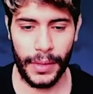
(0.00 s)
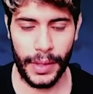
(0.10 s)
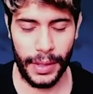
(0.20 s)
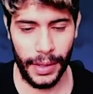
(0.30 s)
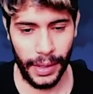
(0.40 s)

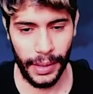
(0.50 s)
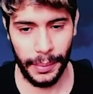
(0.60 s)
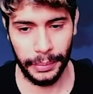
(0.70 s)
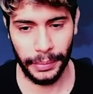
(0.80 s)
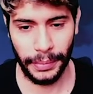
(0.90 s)

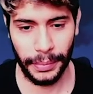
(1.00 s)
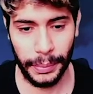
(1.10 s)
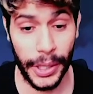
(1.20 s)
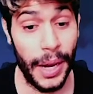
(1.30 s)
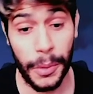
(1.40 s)

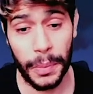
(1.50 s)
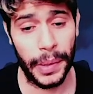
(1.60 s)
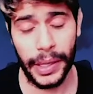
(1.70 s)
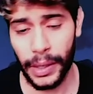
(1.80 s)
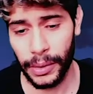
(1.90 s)
But yeah, we'll
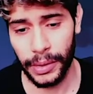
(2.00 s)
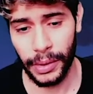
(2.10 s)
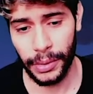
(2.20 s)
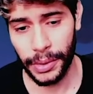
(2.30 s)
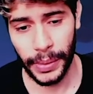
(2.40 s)
pay it
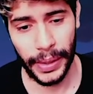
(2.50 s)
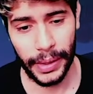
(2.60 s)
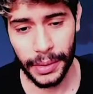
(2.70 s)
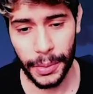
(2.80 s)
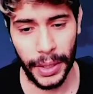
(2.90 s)
on their
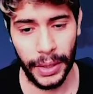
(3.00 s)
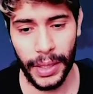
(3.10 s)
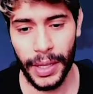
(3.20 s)
end as well.